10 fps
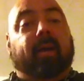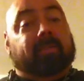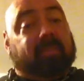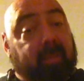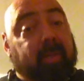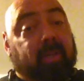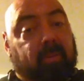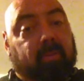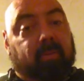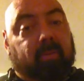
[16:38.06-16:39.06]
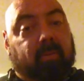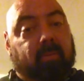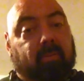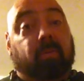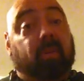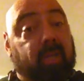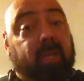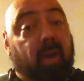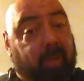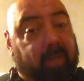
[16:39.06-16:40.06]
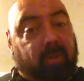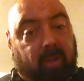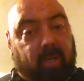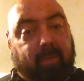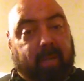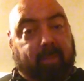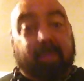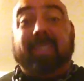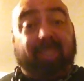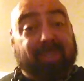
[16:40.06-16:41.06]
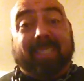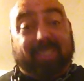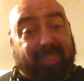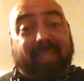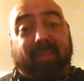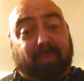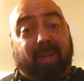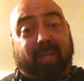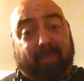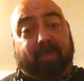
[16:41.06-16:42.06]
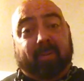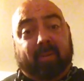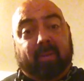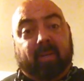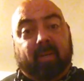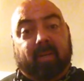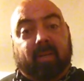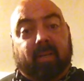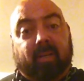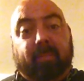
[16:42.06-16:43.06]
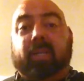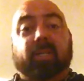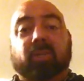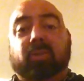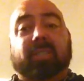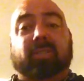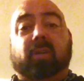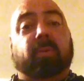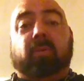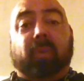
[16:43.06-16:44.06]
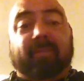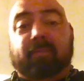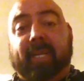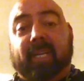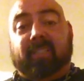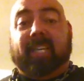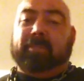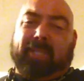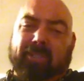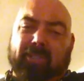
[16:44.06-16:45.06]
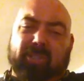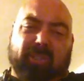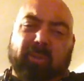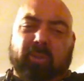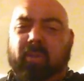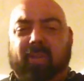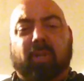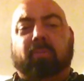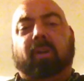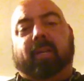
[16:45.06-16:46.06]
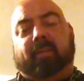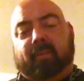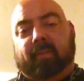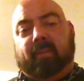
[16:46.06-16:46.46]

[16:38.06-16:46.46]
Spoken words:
And some of you really know what you're talking about, but still need to shut the fuck up. Because you'll disagree with what everybody else says because you're so sure that you're right.